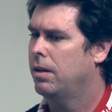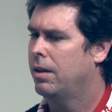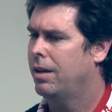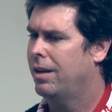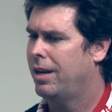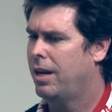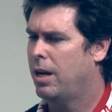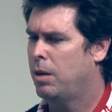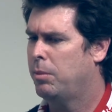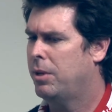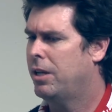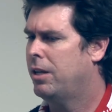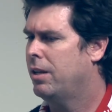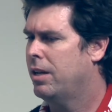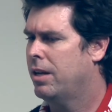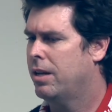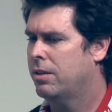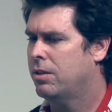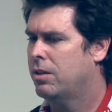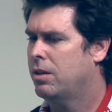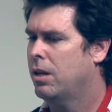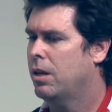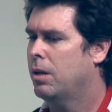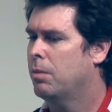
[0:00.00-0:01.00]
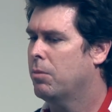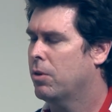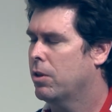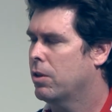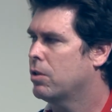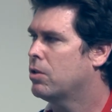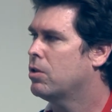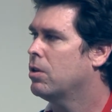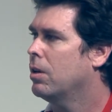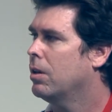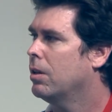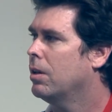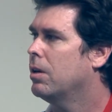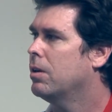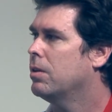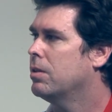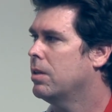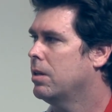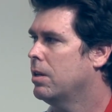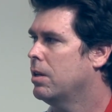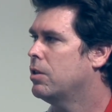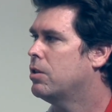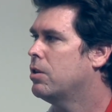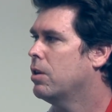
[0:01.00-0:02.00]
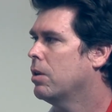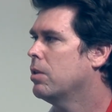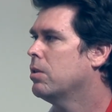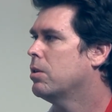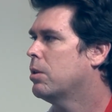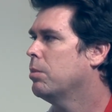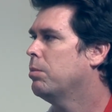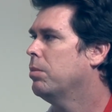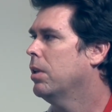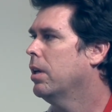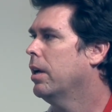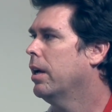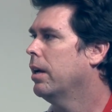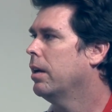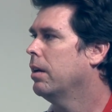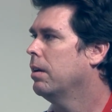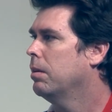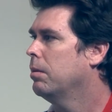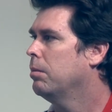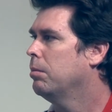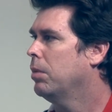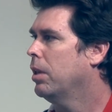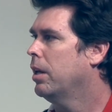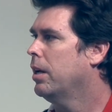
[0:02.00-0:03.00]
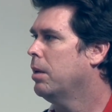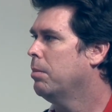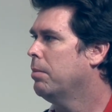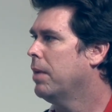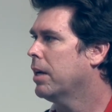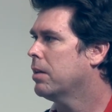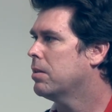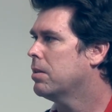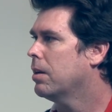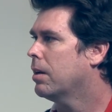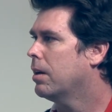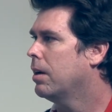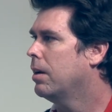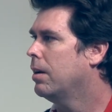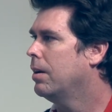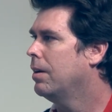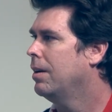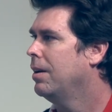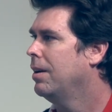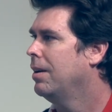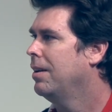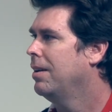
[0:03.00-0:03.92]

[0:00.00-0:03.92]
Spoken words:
an MLS team or the Xolos, and he chose to play in Mexico.